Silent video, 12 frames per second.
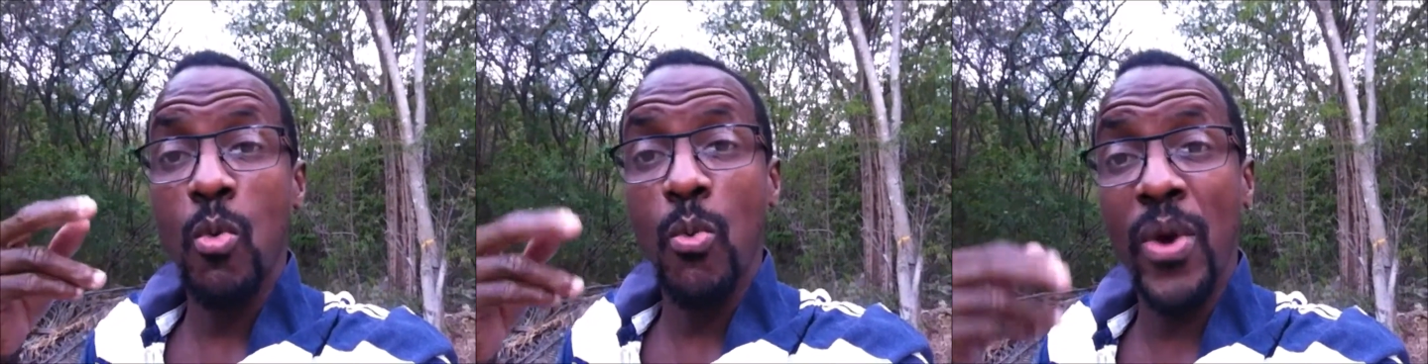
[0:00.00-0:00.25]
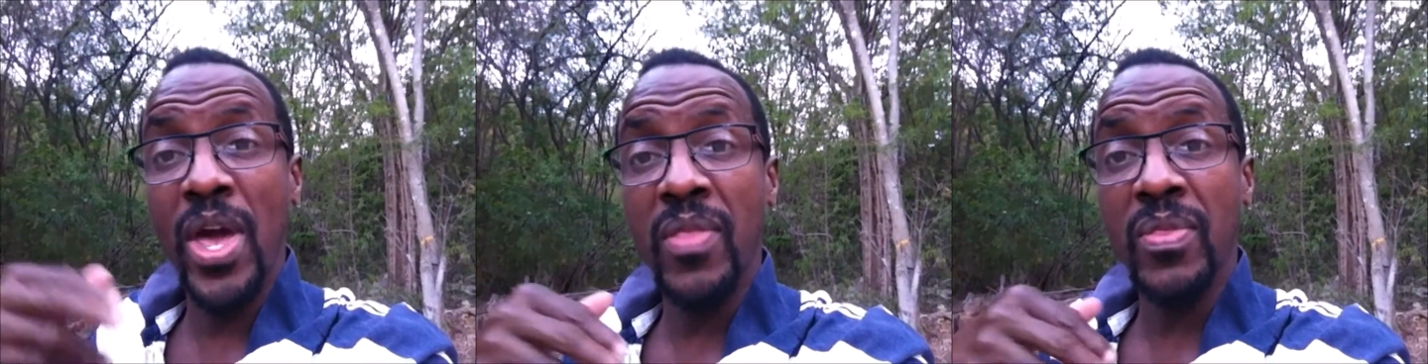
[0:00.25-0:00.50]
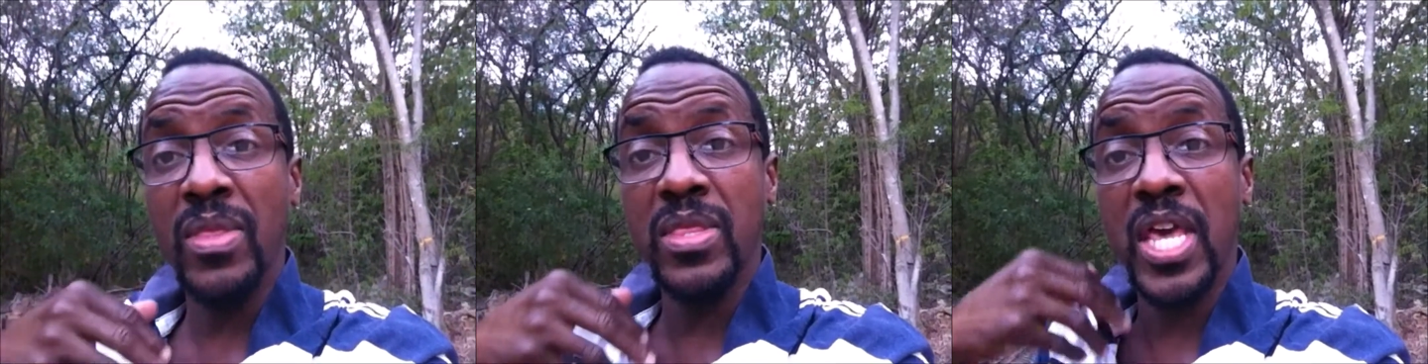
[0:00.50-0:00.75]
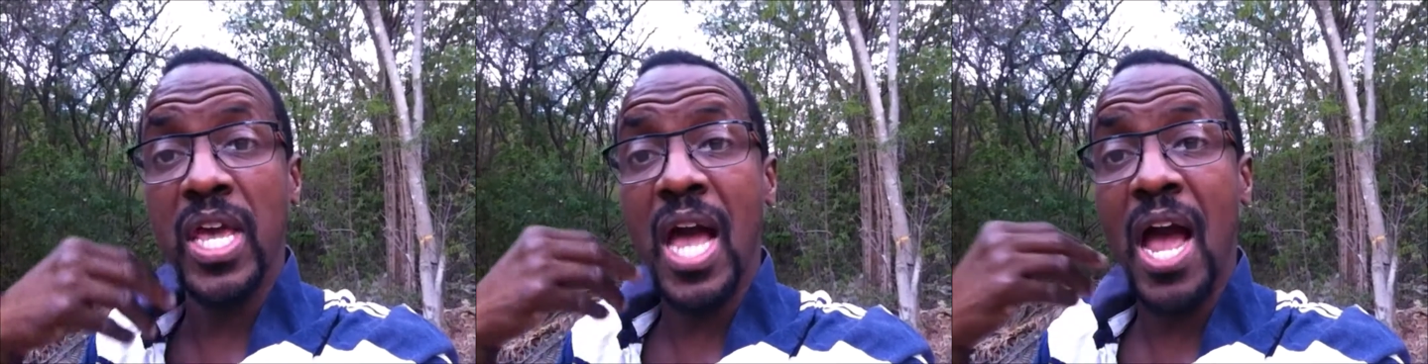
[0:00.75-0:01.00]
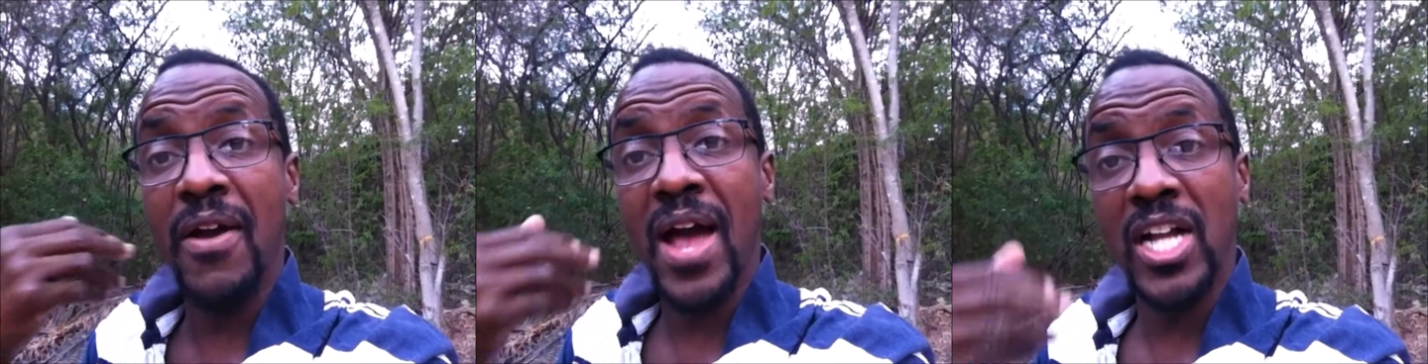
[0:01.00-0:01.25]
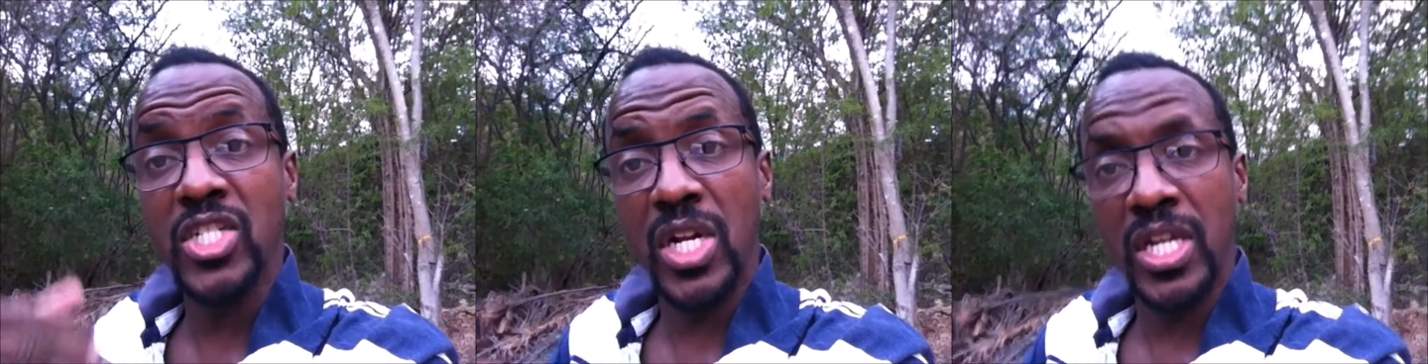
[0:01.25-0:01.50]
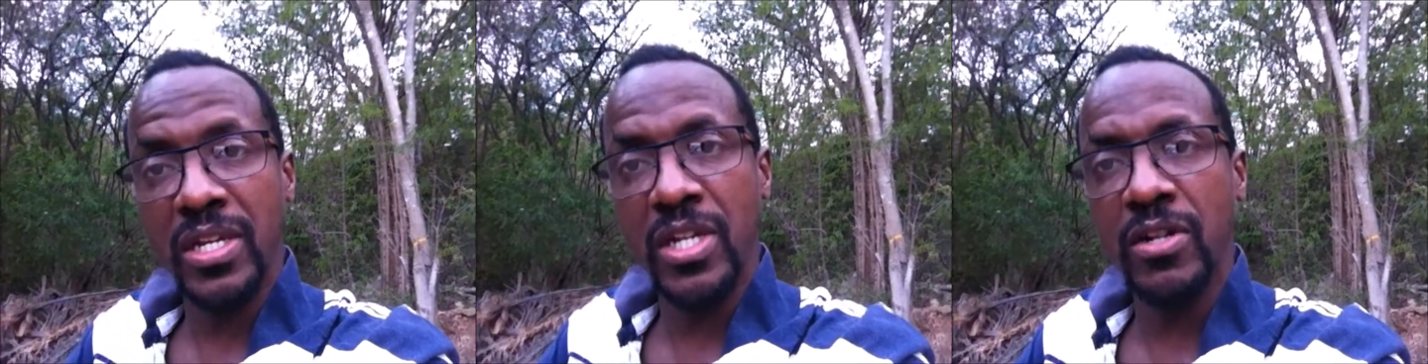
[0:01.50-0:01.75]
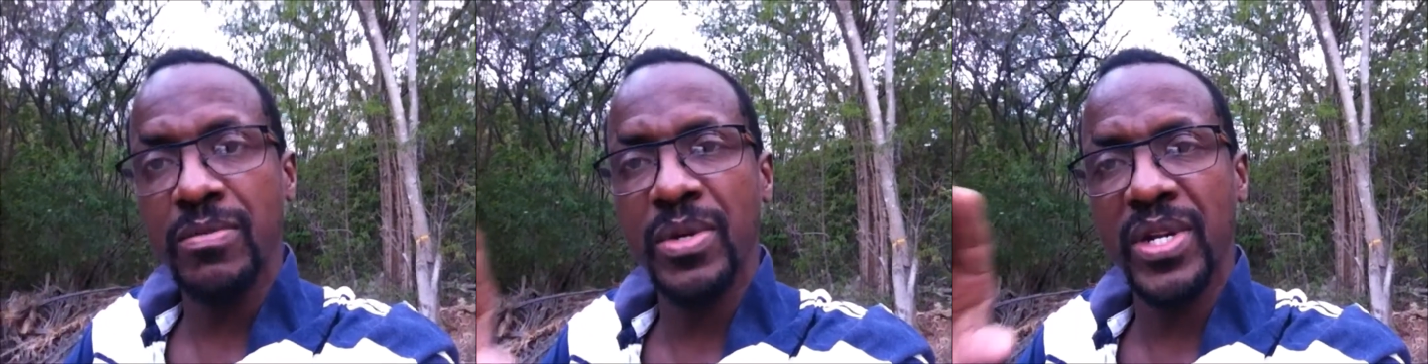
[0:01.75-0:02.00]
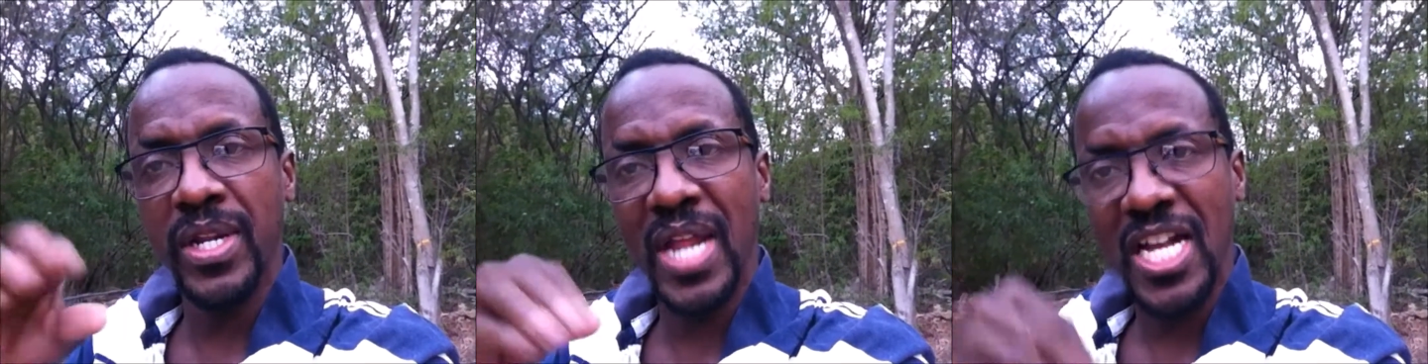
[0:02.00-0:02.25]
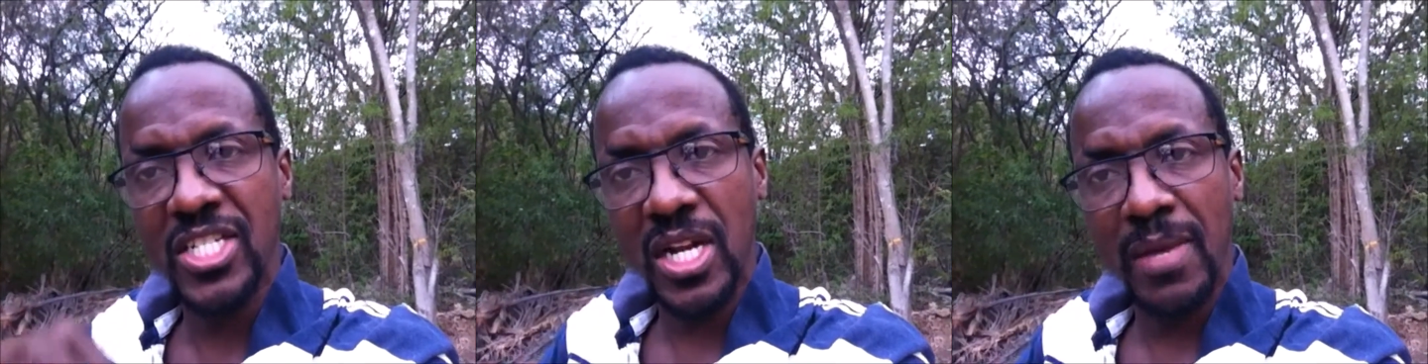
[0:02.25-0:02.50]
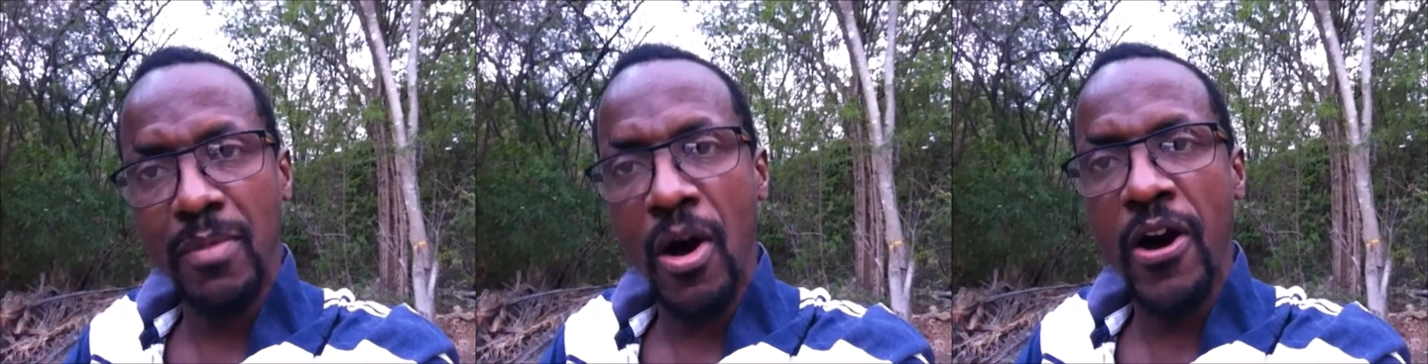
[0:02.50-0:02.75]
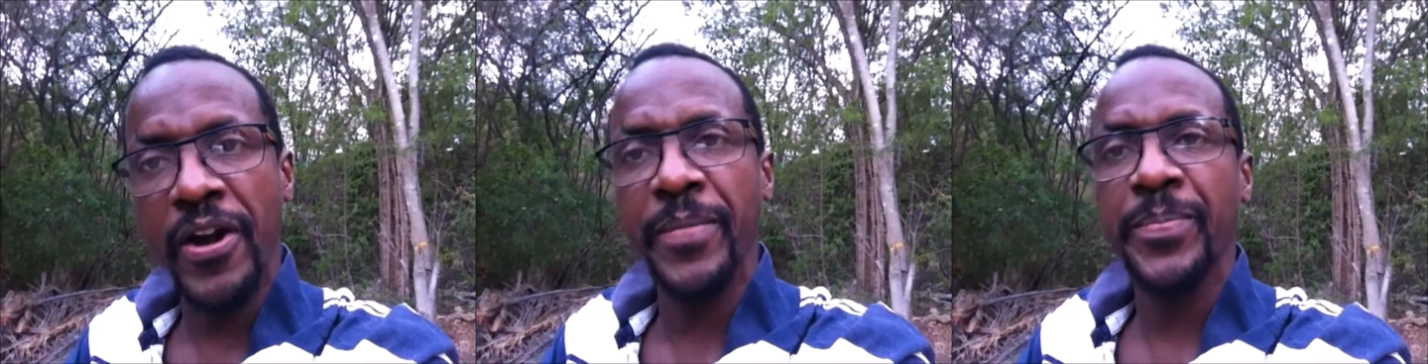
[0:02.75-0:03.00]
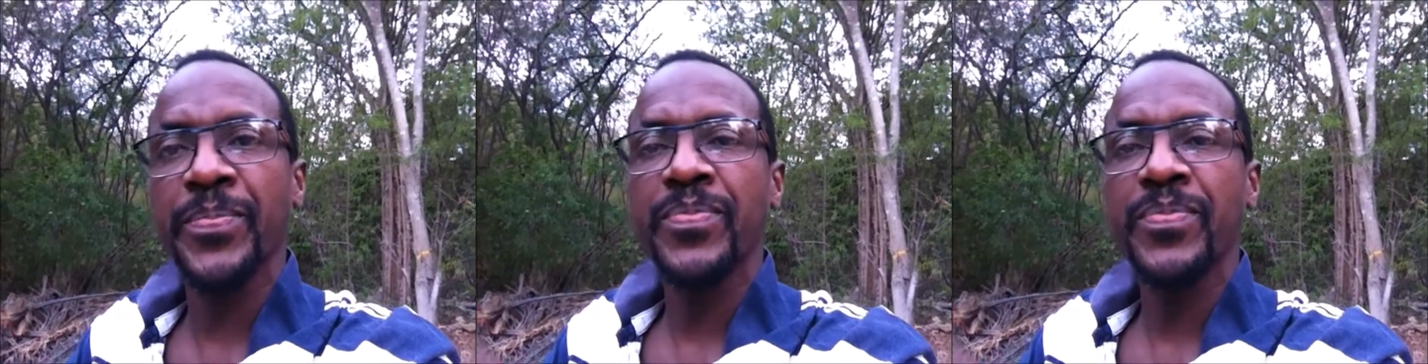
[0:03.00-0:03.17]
when they are actually, when they're actually born,